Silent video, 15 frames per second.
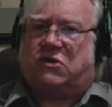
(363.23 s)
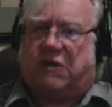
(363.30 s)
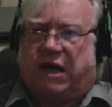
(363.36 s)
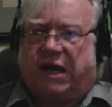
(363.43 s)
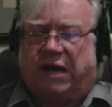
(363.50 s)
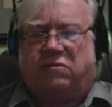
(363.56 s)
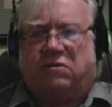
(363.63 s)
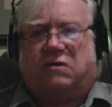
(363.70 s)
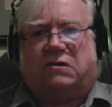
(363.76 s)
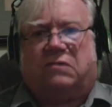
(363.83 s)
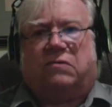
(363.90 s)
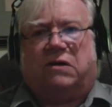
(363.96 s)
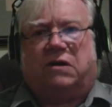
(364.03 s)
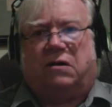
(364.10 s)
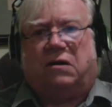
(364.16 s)
together to
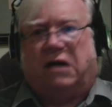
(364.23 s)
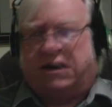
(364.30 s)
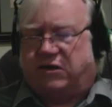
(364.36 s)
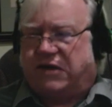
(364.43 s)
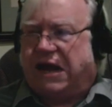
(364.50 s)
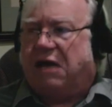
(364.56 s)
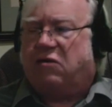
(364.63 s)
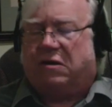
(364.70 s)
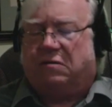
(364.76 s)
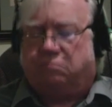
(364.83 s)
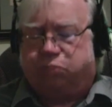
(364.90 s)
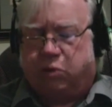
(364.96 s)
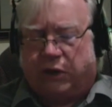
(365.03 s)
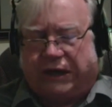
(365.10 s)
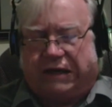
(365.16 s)
realize how
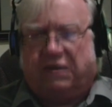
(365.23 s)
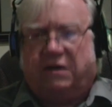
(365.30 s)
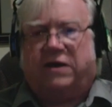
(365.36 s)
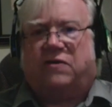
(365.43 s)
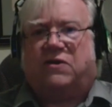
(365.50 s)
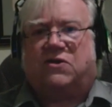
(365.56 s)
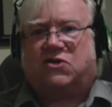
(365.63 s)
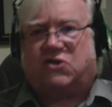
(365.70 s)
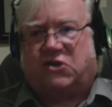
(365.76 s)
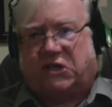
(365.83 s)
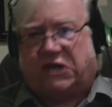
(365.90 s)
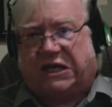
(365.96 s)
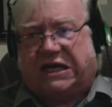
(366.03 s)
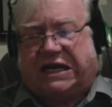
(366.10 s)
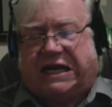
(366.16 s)
completely the
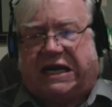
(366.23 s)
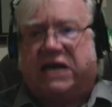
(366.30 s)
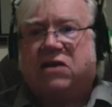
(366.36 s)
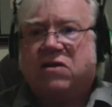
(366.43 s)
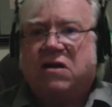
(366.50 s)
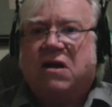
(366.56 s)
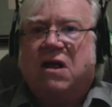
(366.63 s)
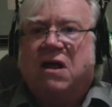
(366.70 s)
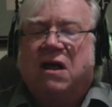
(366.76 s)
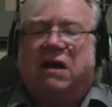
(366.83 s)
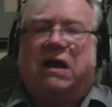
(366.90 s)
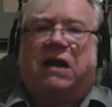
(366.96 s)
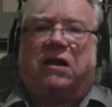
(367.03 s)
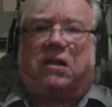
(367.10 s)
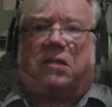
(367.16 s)
scene,
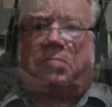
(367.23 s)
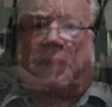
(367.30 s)
the